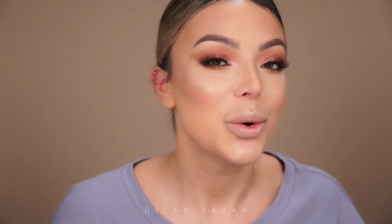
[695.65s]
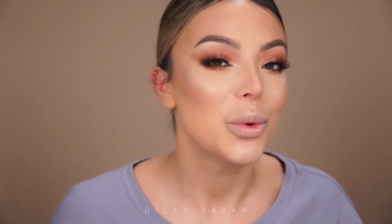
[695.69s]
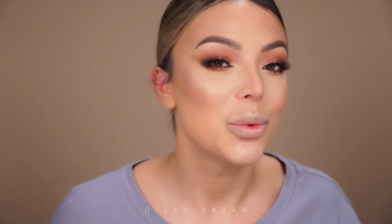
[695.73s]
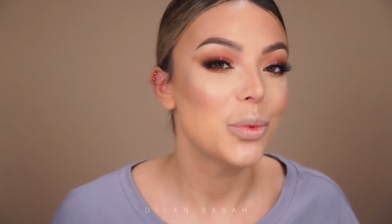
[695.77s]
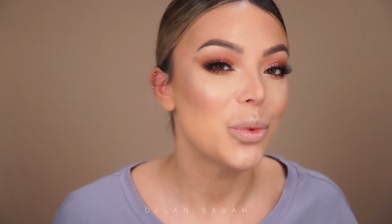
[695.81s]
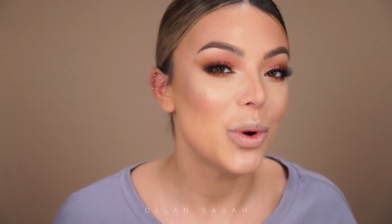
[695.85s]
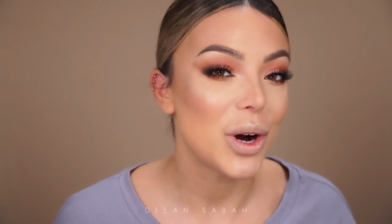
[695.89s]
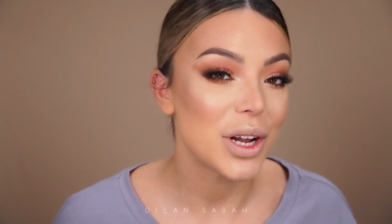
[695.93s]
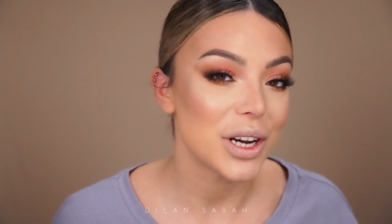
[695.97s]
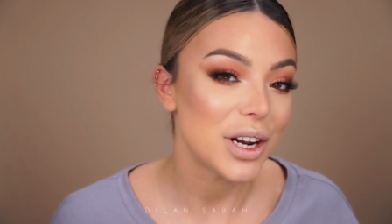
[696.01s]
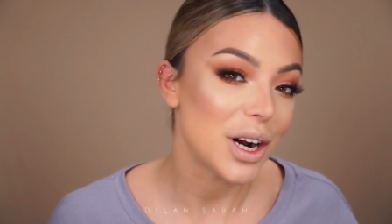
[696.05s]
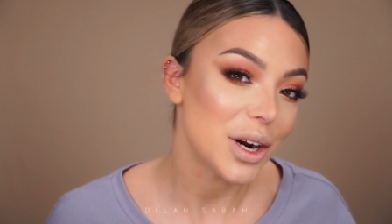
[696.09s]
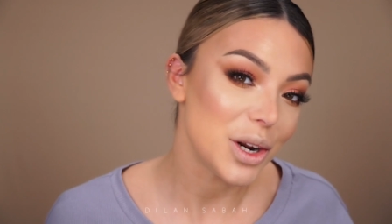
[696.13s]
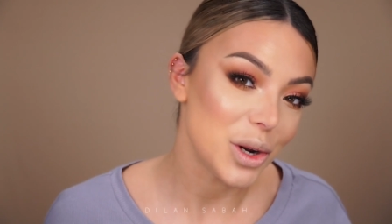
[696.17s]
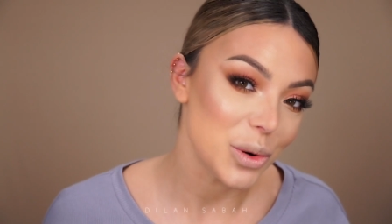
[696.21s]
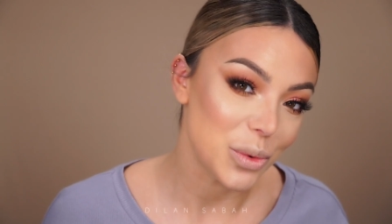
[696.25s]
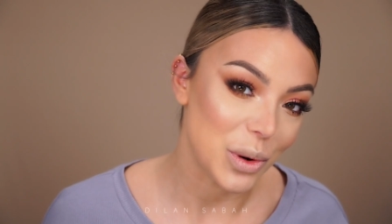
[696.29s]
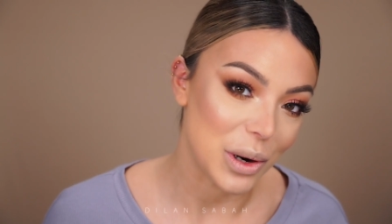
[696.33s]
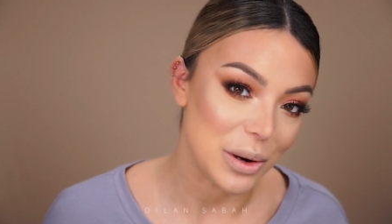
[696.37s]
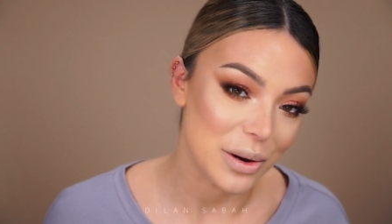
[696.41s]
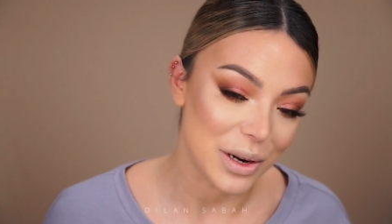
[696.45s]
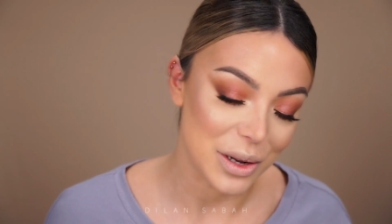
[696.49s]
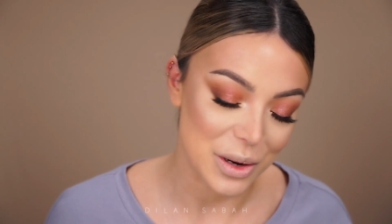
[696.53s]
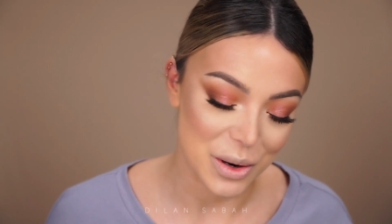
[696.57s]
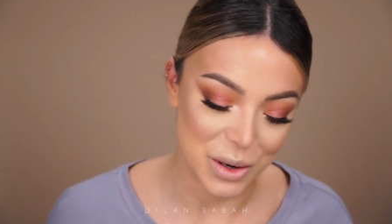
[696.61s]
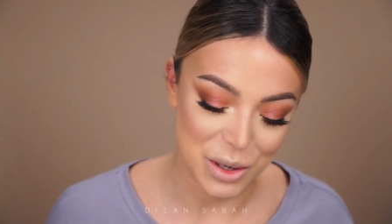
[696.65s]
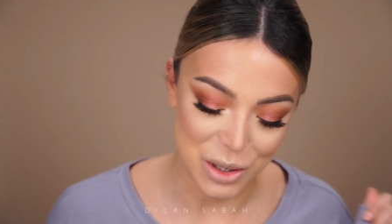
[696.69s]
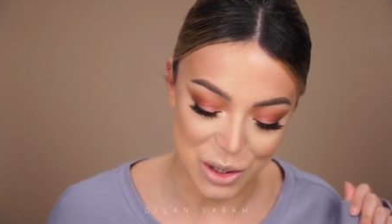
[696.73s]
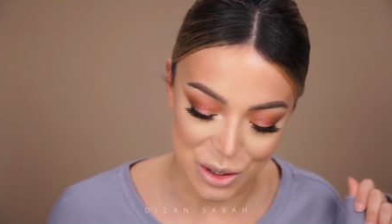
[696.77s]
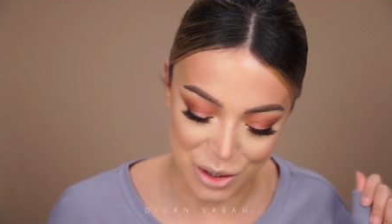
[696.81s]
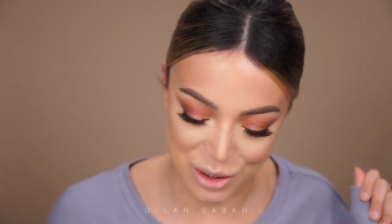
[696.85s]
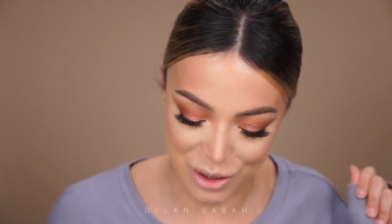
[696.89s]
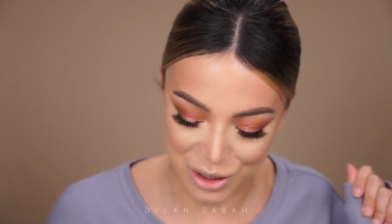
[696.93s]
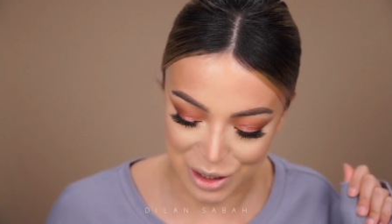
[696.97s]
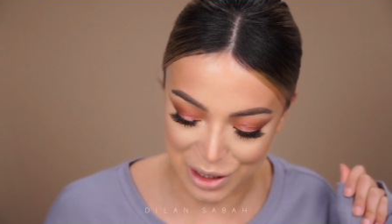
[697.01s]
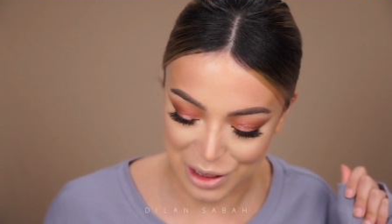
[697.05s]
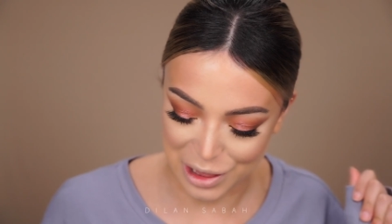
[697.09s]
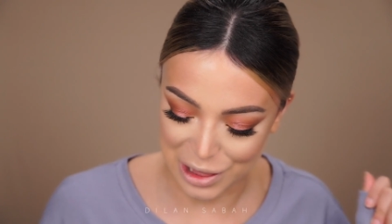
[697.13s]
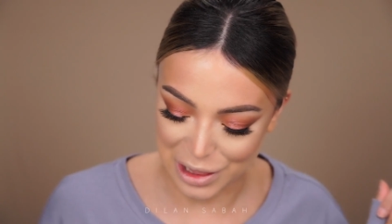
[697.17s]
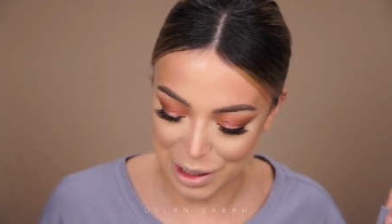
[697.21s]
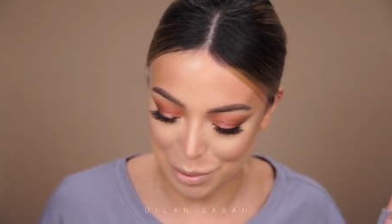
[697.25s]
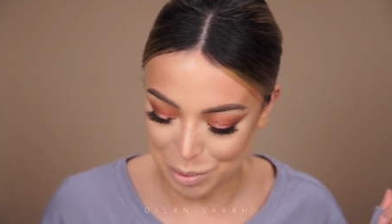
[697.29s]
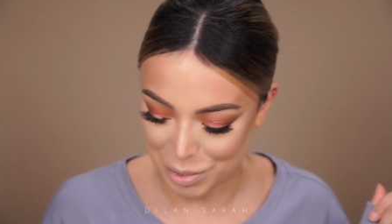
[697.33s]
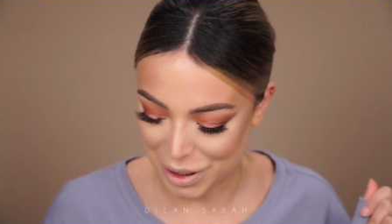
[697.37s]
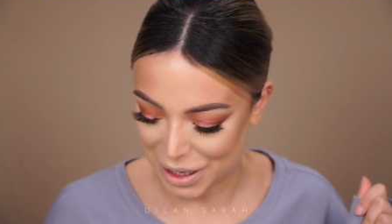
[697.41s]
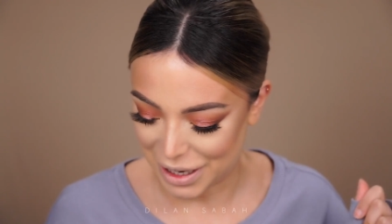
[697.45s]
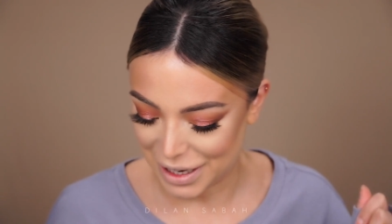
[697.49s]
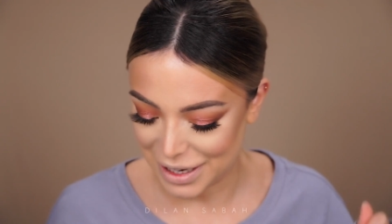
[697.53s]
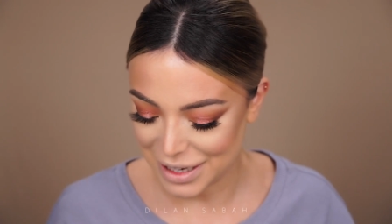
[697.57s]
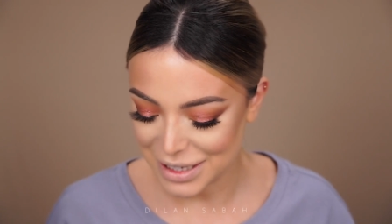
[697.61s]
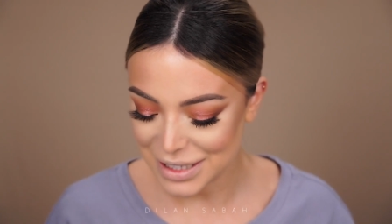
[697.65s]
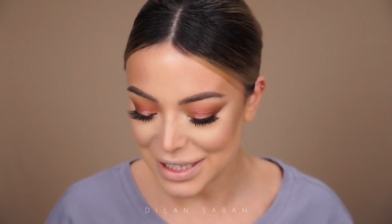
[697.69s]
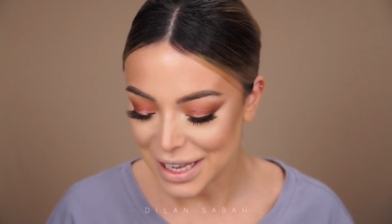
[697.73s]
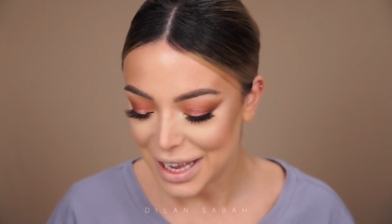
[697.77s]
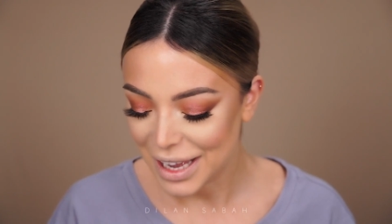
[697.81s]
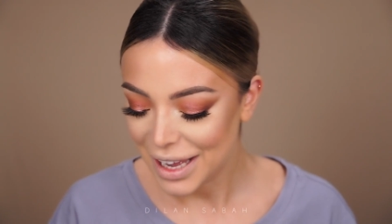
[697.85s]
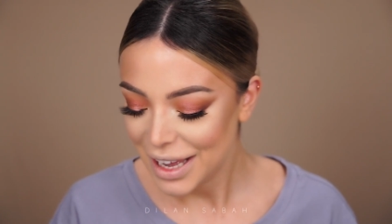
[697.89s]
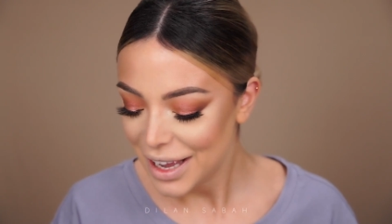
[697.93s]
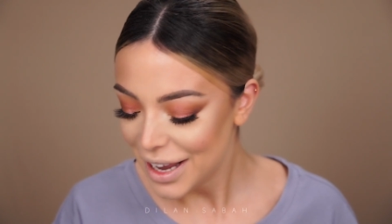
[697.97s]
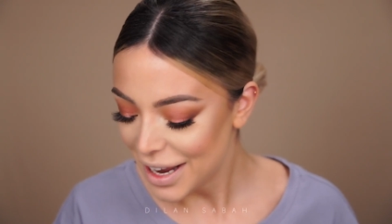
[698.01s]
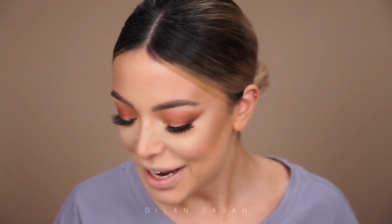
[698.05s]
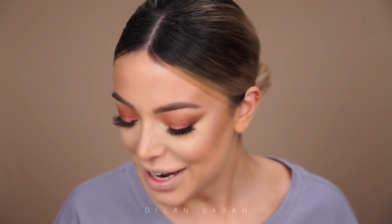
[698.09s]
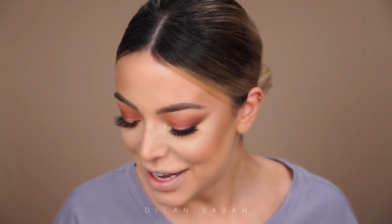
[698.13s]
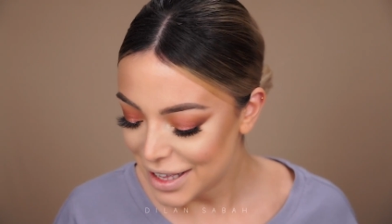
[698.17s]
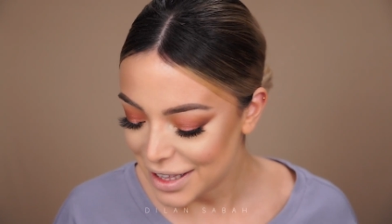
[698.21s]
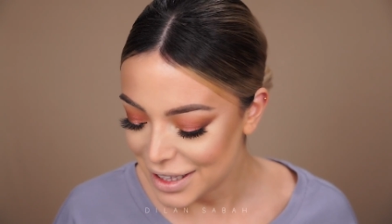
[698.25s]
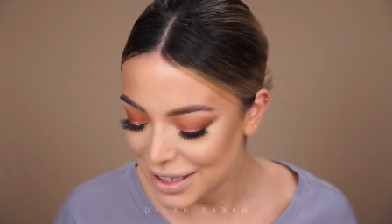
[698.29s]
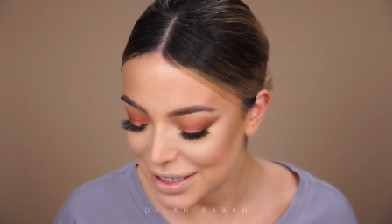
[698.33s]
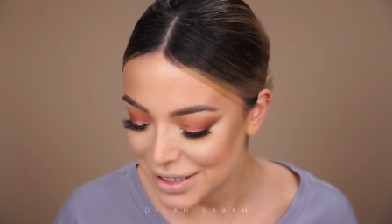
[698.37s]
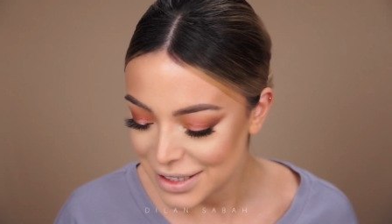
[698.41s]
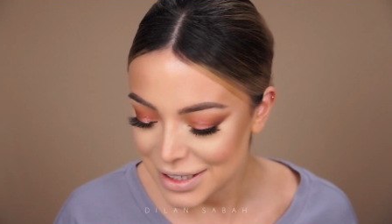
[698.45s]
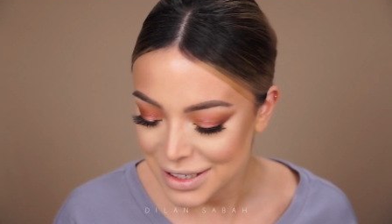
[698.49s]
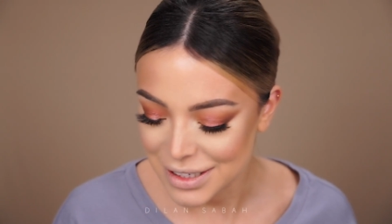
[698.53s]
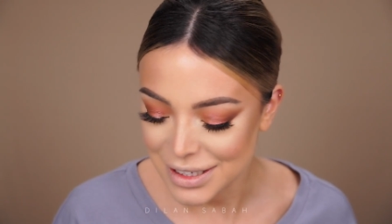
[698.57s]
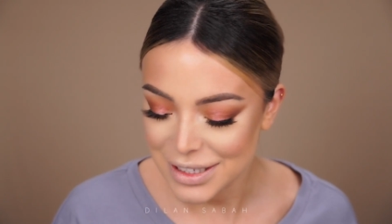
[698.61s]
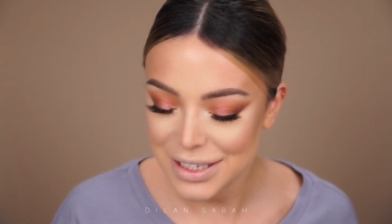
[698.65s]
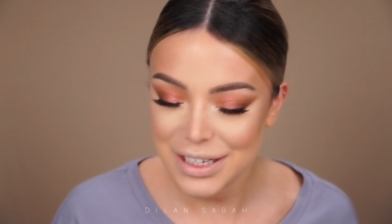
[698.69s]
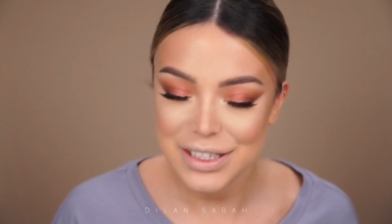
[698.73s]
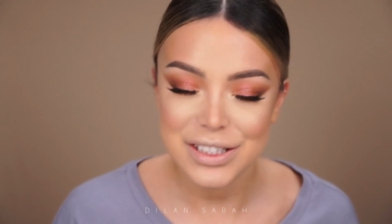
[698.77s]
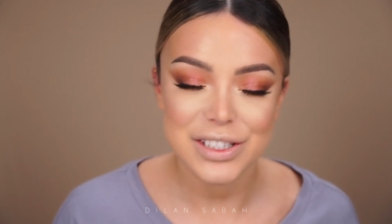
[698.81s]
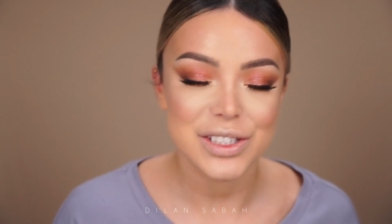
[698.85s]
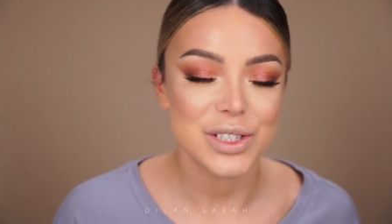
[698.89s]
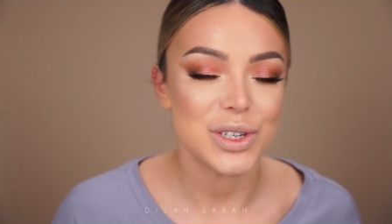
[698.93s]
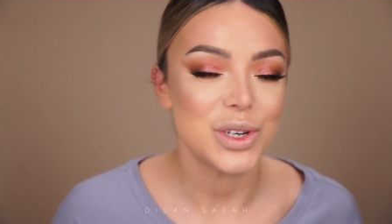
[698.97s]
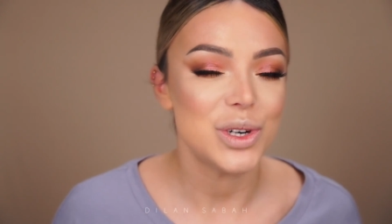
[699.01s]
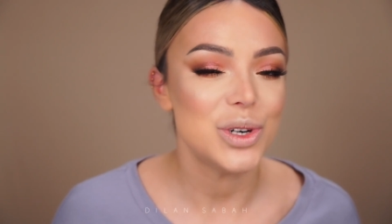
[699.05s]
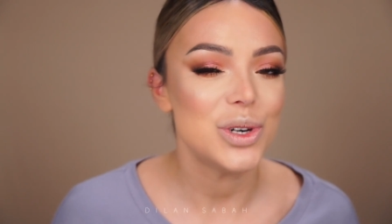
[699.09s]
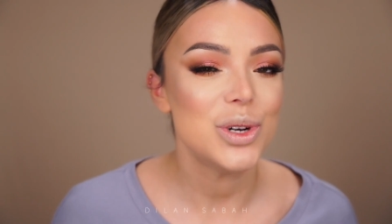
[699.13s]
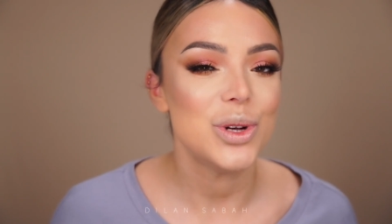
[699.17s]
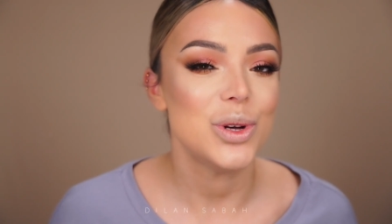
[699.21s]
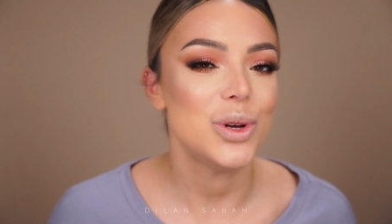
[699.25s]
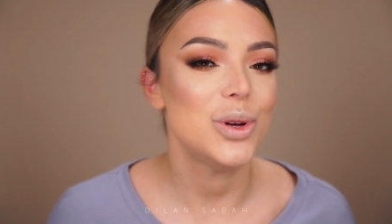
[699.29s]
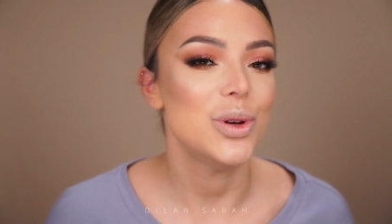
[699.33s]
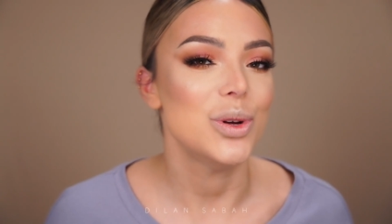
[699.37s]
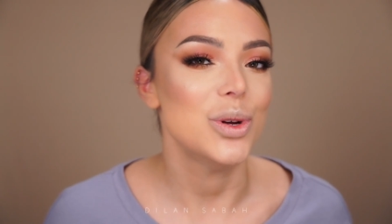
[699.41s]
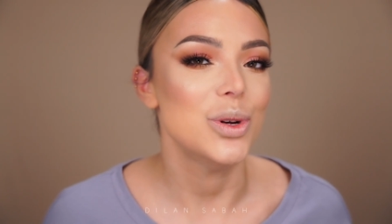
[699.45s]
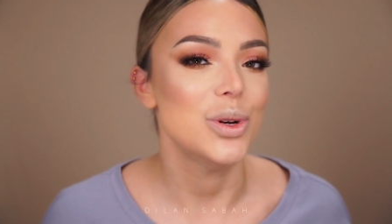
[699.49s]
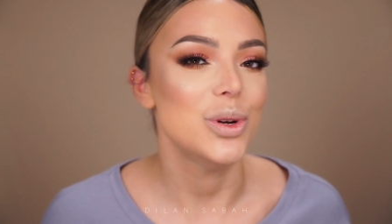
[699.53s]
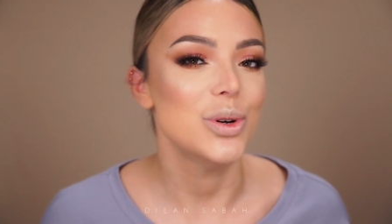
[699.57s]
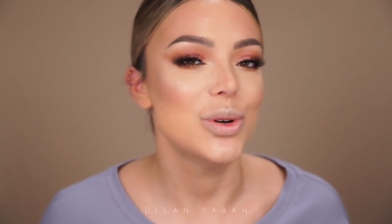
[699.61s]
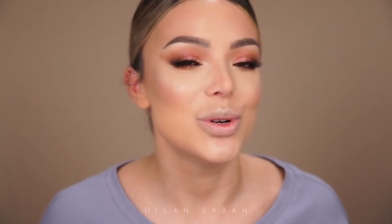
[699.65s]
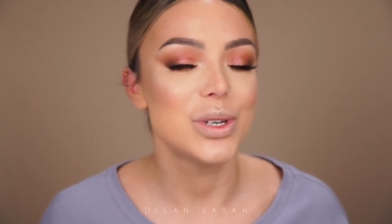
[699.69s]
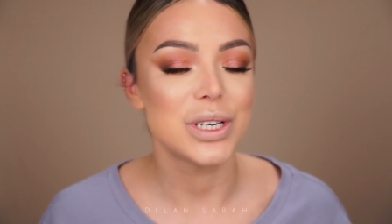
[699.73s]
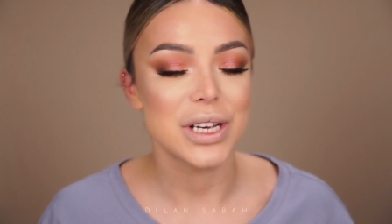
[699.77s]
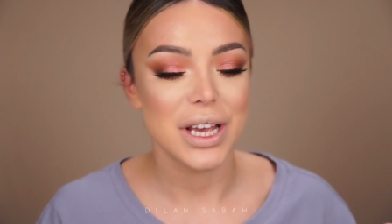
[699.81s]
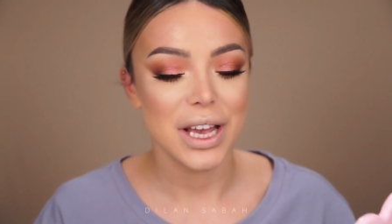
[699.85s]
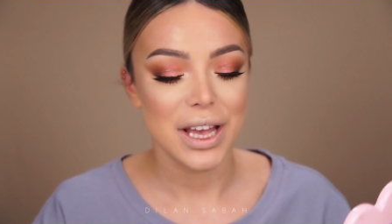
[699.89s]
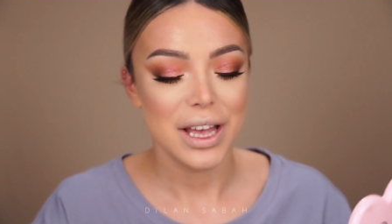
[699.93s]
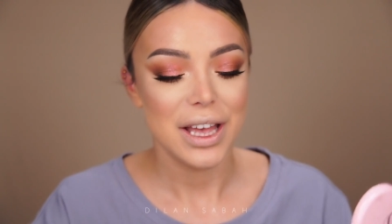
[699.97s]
What are you wearing on your lip piece? And it's nude.